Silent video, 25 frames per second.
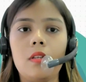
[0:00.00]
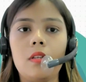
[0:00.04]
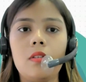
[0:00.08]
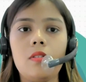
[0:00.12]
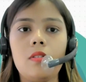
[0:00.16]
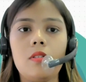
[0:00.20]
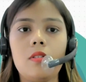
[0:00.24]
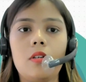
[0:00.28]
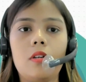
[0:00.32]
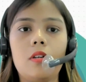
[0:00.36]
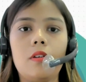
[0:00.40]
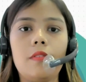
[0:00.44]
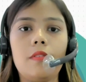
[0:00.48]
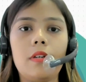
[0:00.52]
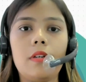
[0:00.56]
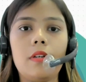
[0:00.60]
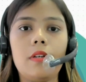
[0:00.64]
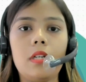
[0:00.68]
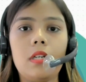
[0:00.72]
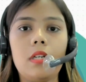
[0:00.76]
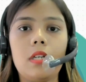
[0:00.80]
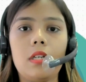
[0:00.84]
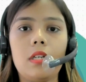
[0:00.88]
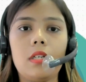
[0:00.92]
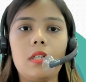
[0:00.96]
So
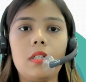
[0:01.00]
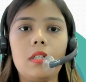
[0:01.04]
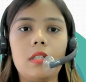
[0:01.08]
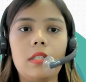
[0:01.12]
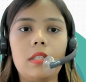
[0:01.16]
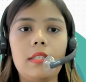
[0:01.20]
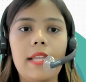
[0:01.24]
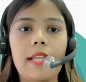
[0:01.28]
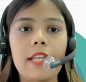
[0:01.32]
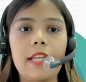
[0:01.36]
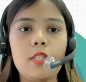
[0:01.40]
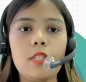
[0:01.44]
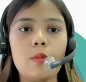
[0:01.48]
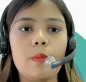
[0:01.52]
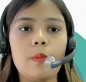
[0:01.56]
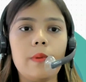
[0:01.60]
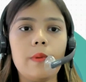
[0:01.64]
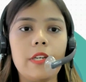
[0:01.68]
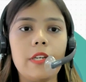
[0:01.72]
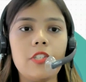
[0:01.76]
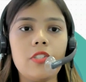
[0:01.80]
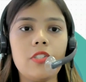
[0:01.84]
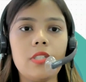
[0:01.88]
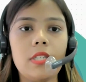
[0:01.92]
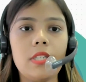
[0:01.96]
our uh, next
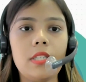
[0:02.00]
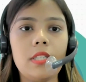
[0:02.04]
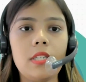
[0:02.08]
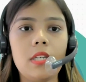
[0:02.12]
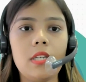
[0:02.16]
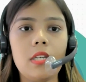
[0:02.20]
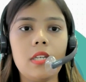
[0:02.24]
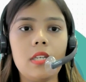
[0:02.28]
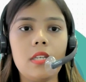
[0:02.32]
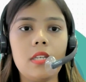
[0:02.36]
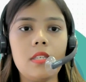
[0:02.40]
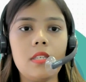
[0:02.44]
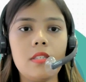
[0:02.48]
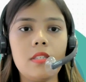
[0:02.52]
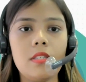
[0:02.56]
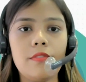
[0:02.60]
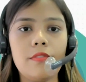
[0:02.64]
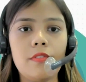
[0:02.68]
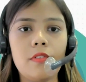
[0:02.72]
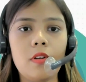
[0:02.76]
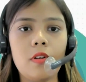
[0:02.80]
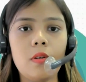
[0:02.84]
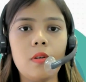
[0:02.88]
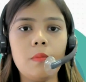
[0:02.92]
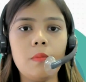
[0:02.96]
question is
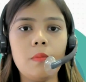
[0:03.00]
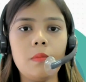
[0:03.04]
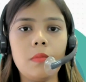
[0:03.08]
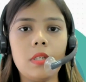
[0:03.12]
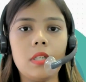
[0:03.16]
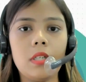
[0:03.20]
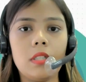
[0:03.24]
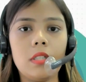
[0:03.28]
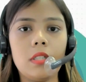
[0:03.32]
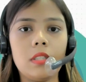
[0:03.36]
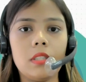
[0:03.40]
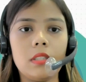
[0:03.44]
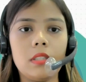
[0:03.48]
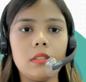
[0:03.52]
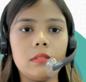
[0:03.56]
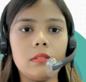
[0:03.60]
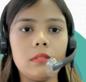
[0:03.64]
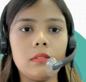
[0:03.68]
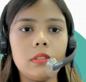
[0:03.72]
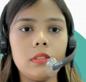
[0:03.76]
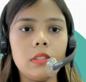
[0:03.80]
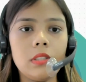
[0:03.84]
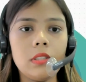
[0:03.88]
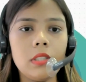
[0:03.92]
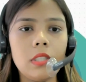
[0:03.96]
from, uh,
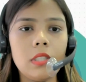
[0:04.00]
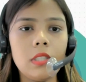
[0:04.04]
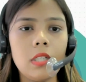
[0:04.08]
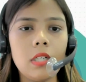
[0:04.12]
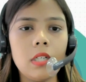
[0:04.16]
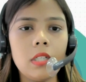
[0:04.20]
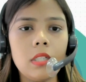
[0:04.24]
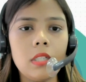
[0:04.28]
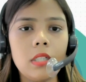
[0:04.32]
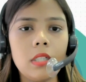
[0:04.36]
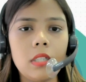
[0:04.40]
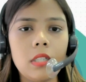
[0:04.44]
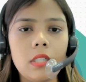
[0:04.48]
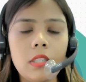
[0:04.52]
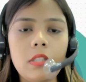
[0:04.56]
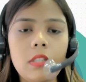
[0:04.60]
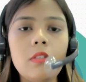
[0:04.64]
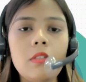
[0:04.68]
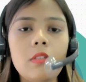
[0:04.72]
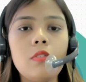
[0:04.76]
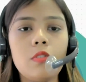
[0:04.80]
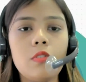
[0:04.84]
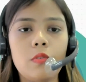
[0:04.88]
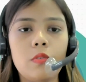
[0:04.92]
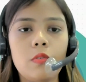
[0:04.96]

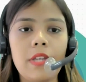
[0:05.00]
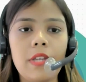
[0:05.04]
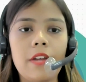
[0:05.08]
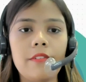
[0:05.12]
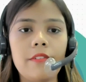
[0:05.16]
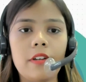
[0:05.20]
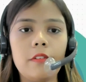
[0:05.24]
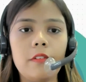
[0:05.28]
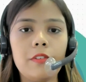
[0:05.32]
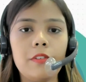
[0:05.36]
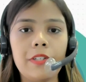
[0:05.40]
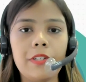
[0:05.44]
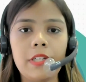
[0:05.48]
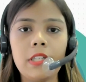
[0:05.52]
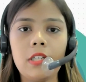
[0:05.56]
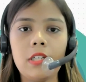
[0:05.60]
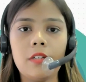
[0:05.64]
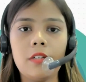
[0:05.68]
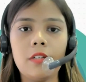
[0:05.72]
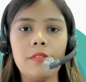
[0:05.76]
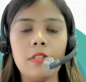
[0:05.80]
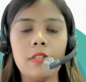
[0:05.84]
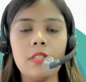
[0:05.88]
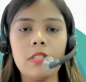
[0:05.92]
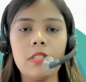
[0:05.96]
so we have already
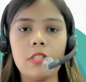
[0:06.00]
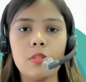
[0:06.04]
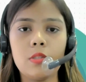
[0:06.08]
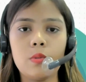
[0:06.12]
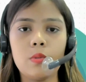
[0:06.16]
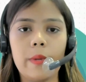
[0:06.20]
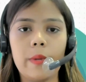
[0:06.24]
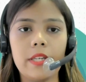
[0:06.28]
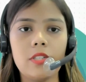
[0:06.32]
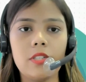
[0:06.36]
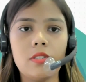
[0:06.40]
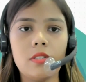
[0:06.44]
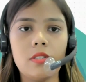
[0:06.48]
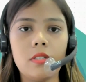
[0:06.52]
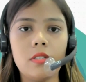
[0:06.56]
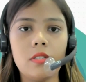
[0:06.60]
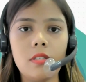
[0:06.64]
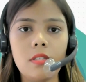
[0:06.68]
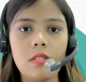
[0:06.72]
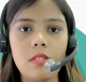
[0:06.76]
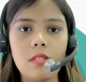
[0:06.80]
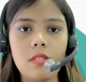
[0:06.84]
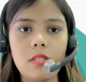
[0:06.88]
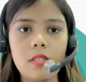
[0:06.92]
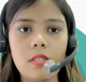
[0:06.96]
covered such
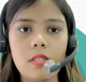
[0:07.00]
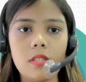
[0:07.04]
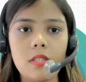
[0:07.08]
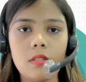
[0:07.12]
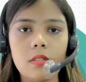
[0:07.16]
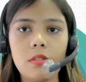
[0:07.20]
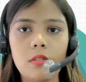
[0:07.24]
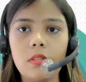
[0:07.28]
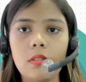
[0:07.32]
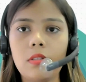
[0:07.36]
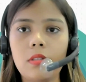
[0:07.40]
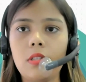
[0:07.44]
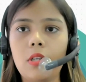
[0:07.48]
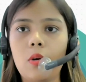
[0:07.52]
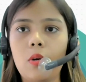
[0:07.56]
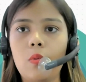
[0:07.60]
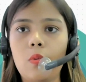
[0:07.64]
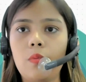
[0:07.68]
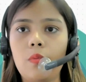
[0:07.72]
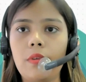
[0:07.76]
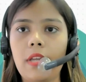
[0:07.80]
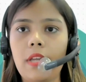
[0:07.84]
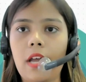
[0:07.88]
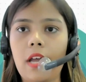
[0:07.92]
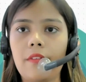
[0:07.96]
questions. Now
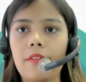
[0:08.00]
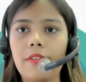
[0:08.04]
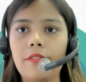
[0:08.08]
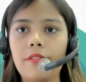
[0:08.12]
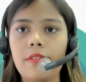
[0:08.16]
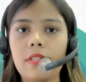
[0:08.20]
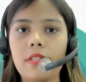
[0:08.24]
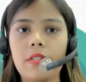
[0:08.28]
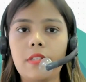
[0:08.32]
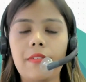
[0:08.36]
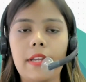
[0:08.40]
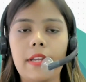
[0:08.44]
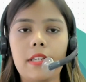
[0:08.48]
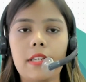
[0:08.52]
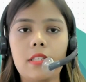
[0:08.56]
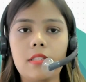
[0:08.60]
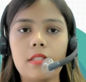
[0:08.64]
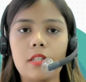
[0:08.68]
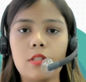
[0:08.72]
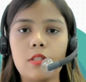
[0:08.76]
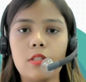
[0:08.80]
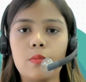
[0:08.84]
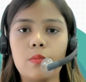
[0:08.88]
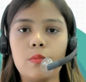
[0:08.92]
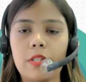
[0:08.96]
we haven't received any
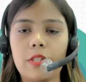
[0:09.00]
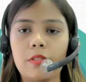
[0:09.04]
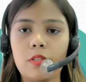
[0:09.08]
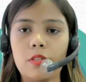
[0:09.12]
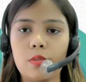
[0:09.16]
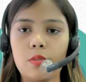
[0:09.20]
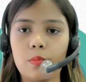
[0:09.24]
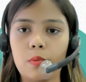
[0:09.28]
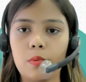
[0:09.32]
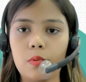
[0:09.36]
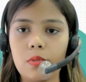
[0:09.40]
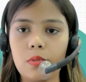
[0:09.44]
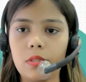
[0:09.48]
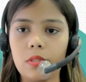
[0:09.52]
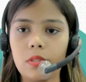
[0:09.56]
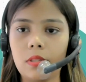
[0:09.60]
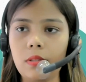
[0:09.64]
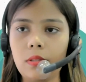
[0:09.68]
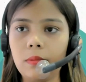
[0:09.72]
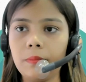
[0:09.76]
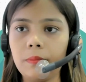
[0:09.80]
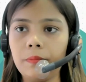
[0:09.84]
such questions more, sir.